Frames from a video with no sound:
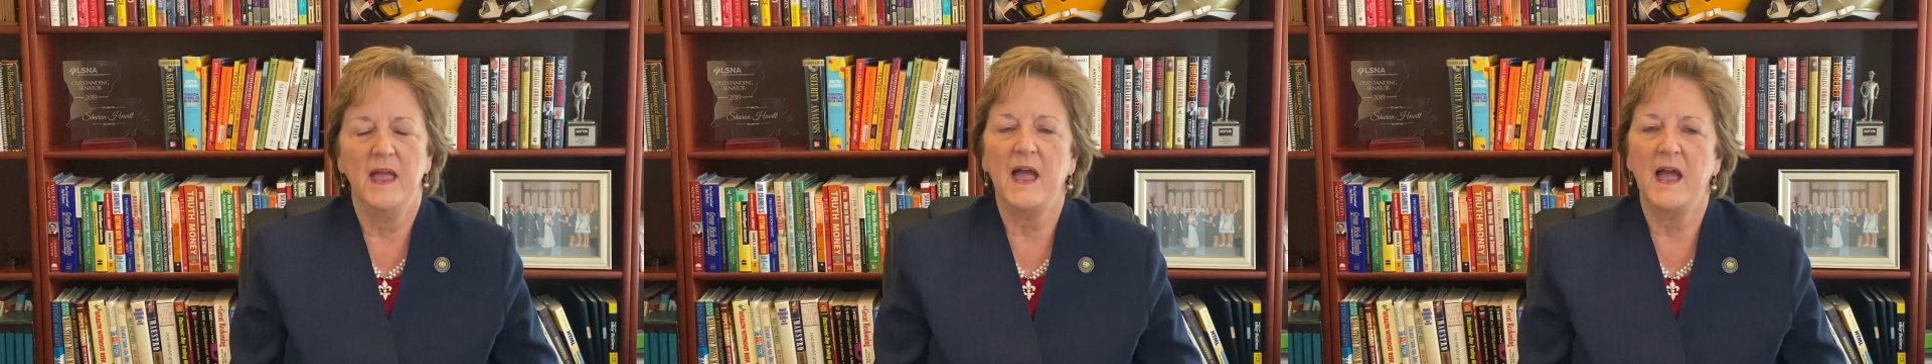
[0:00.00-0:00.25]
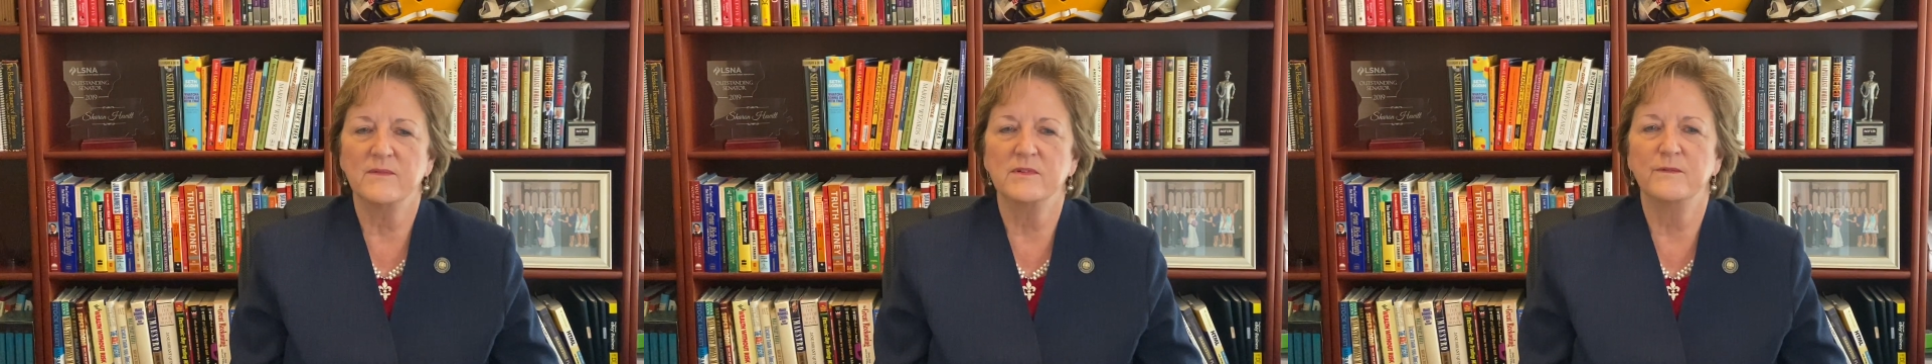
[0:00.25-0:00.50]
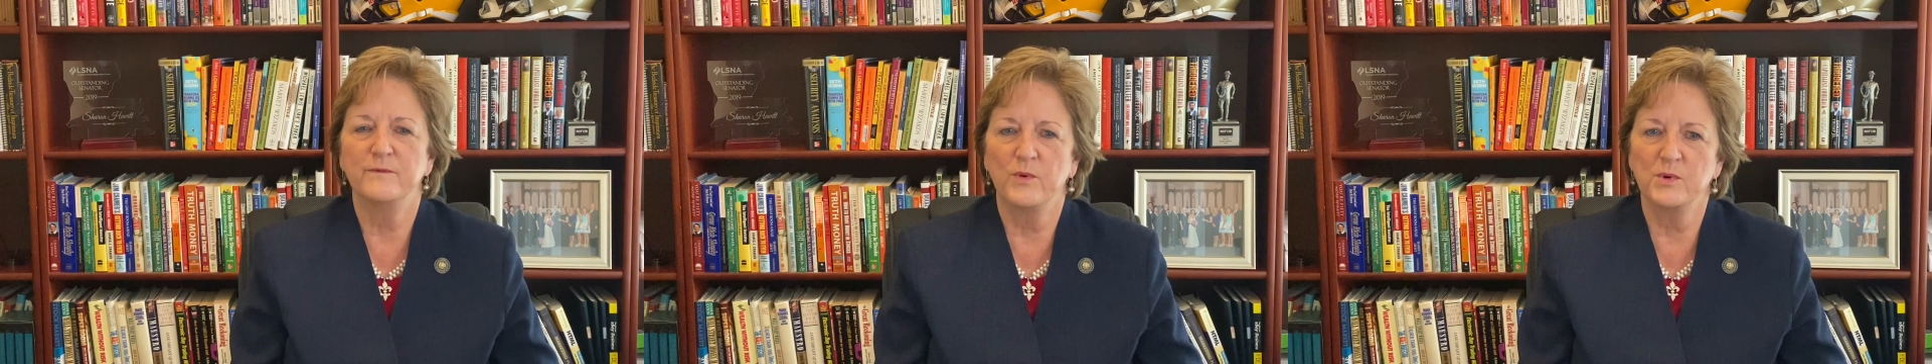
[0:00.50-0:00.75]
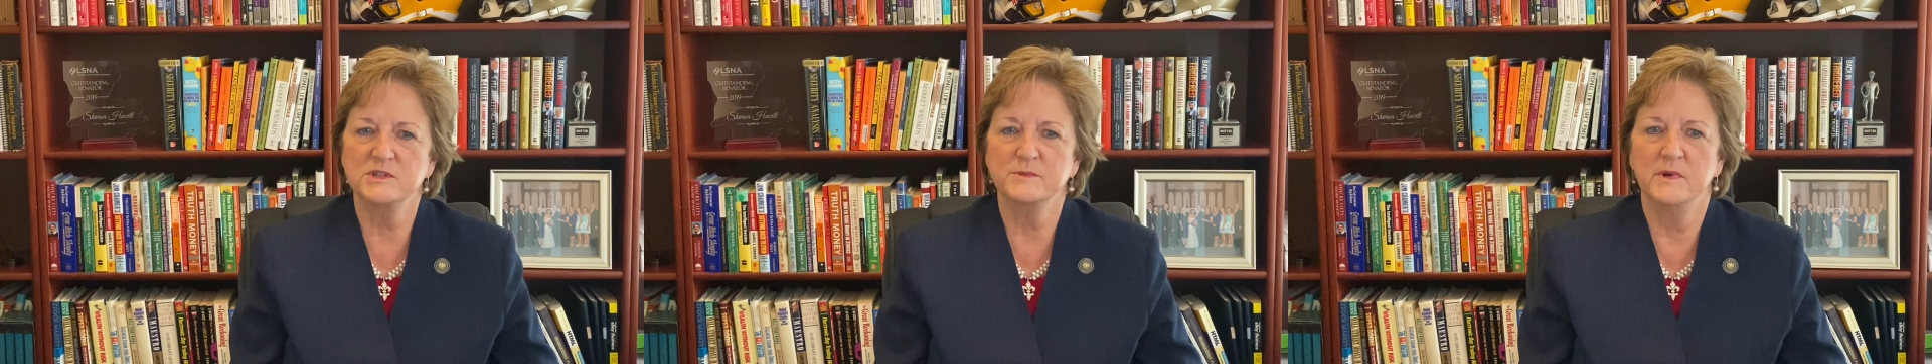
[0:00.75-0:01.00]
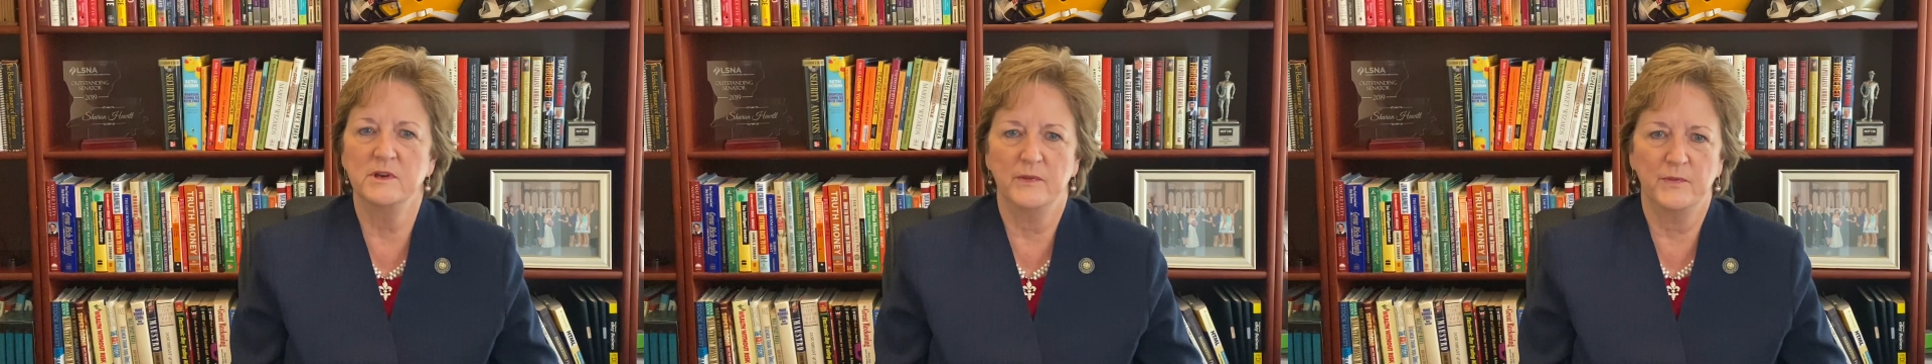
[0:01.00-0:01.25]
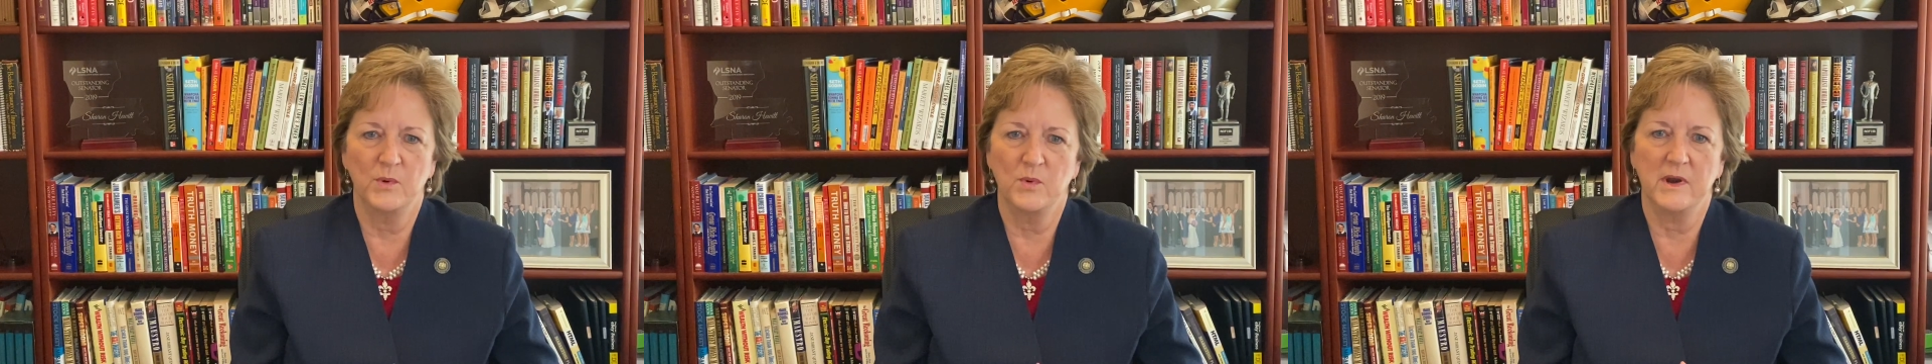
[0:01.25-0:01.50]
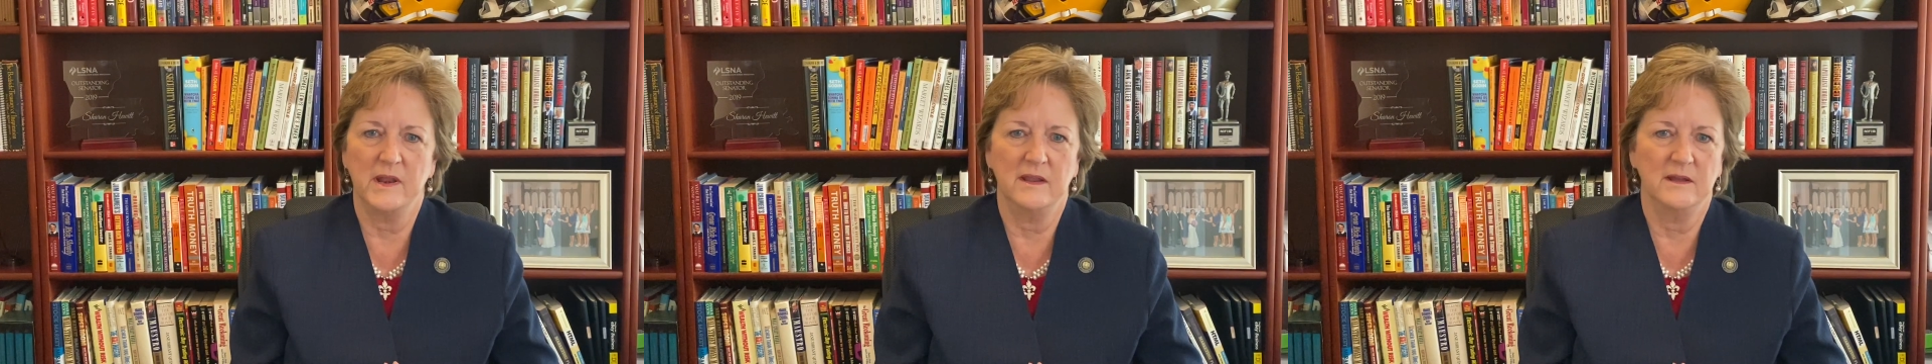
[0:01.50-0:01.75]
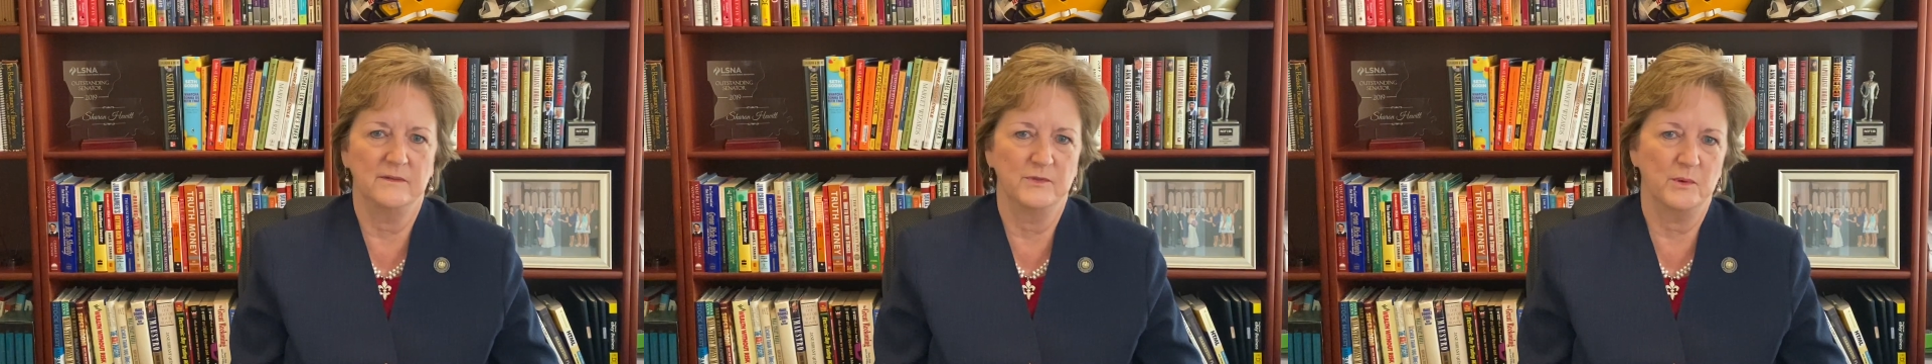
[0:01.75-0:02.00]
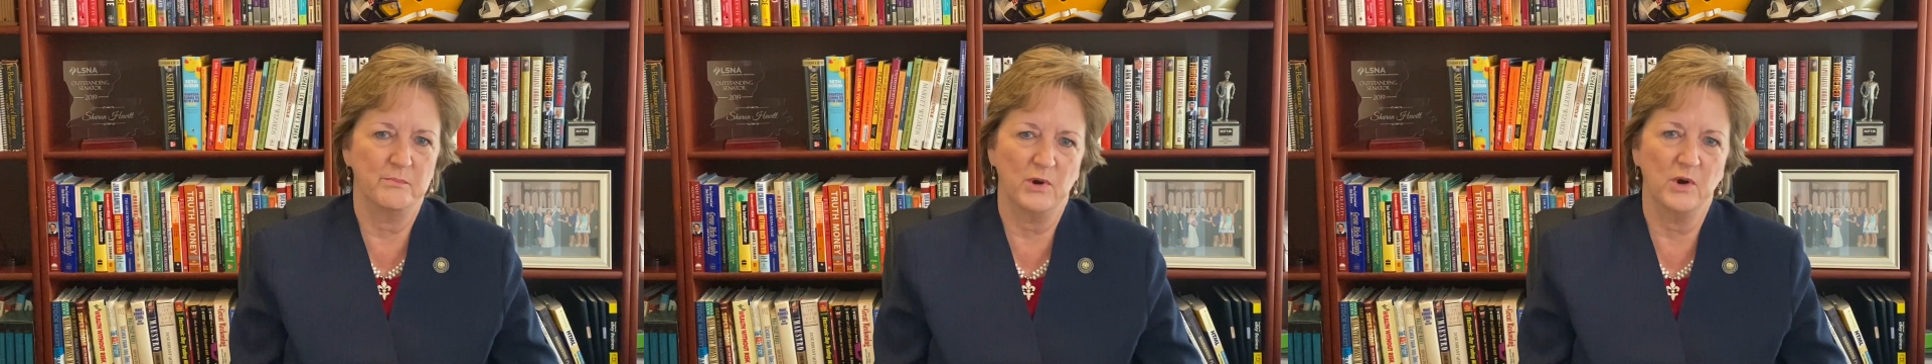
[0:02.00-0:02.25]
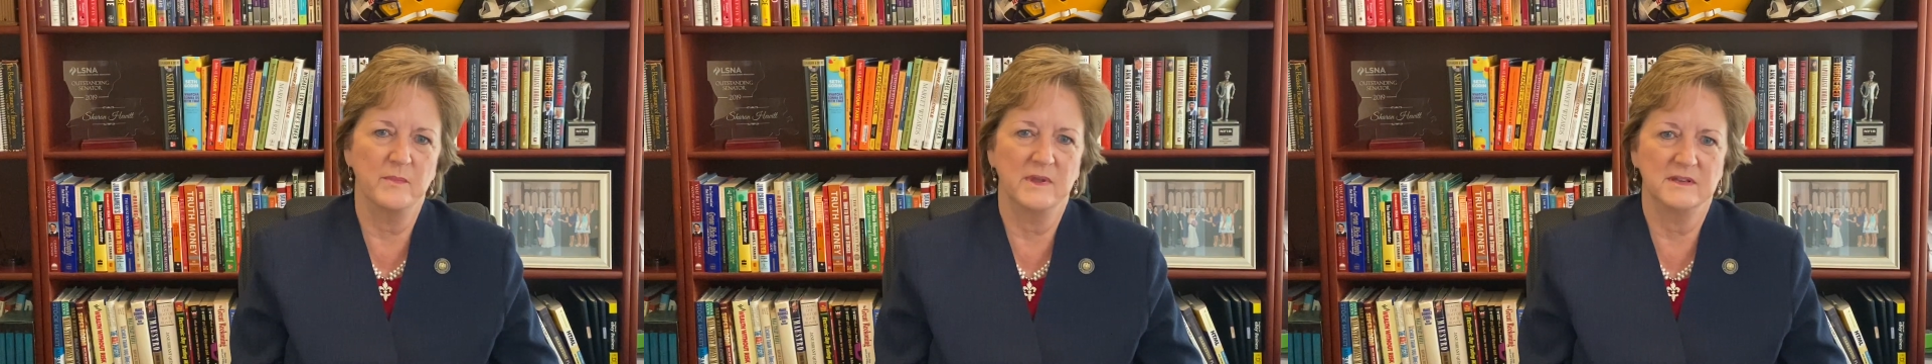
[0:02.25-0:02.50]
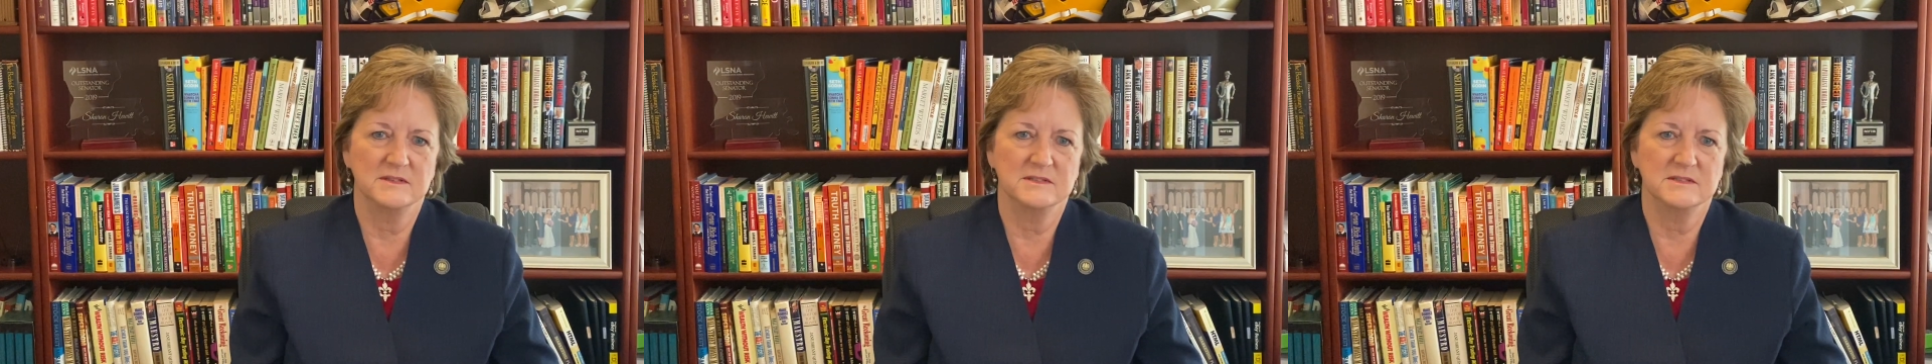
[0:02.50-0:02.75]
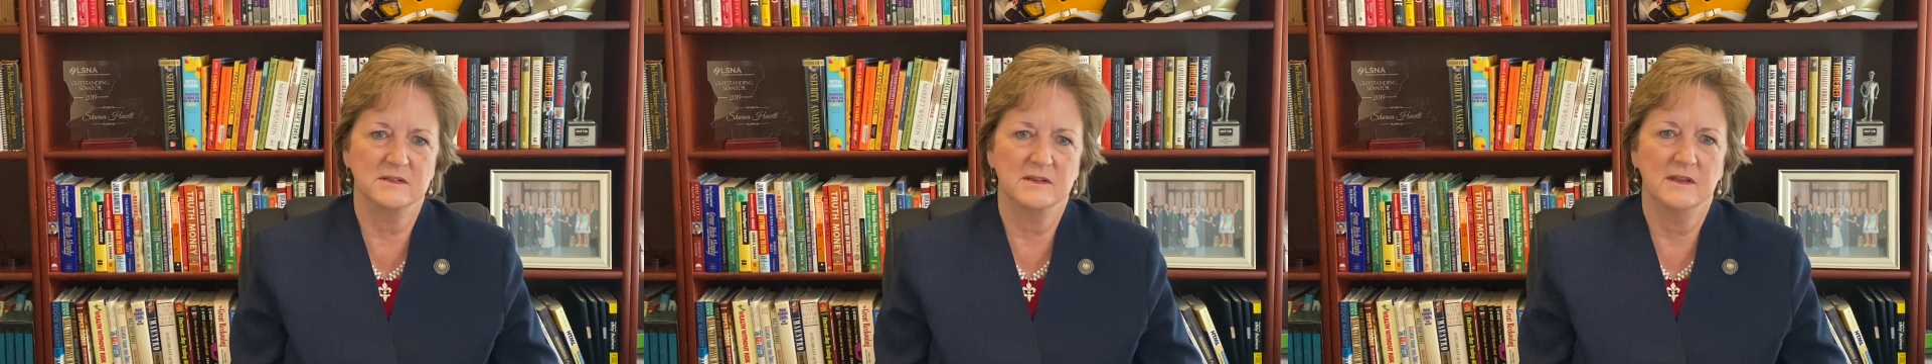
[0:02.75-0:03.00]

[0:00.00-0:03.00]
have enforcement authority of their permits.